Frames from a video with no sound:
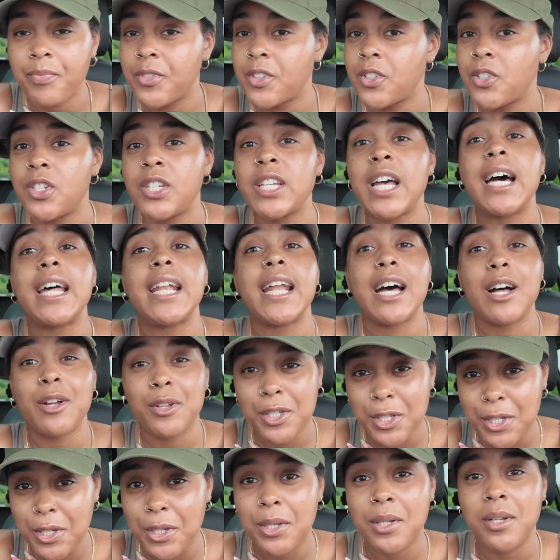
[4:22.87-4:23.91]
shout out
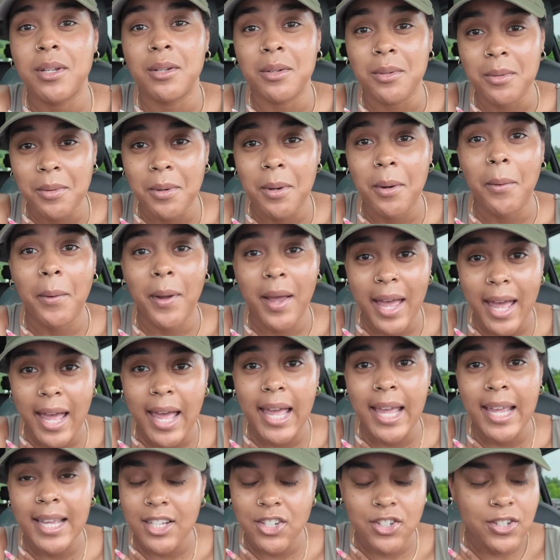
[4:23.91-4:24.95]
to you,
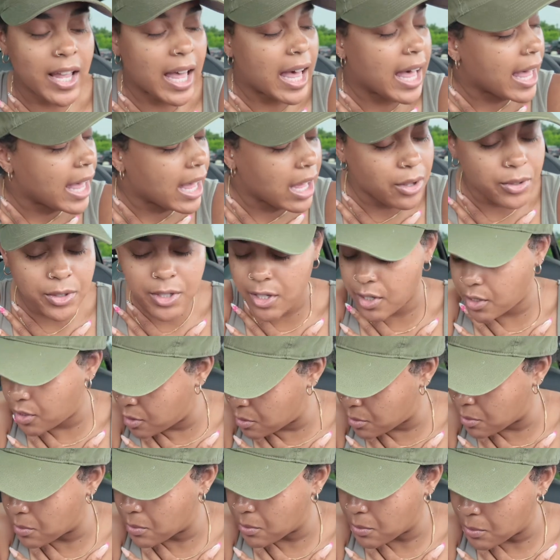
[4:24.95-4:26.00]
okay? Shout out to
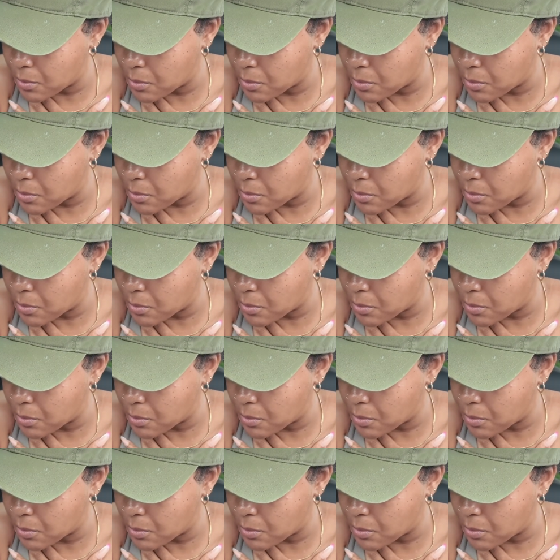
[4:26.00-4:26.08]
you.